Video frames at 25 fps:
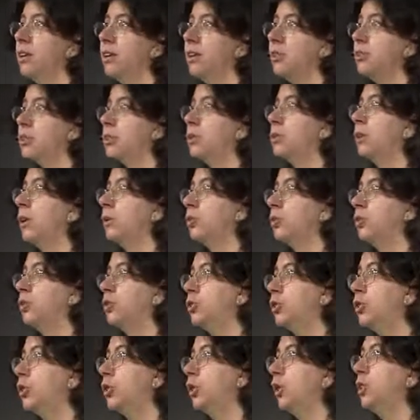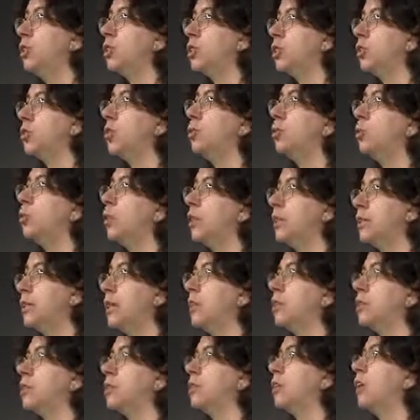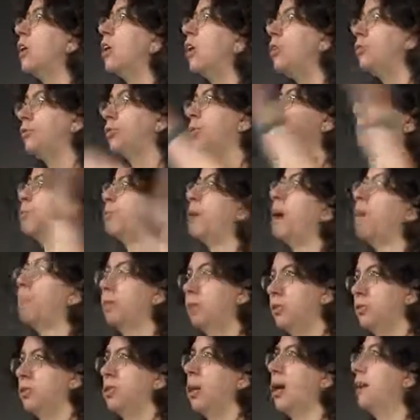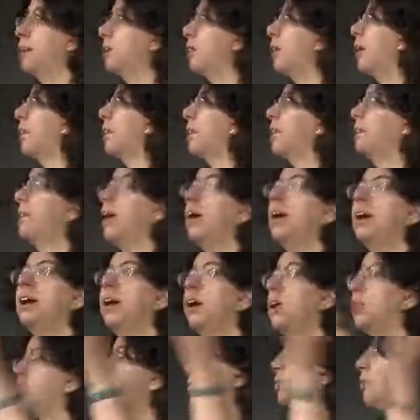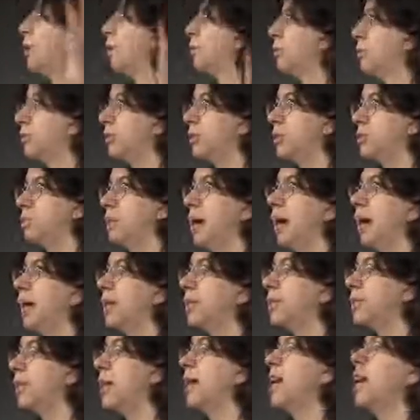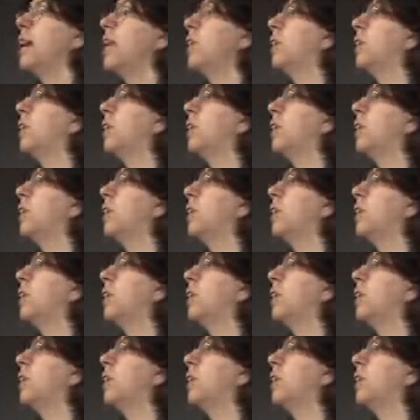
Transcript: So what you do is you essentially over-parameterize. You have a very large parameter space.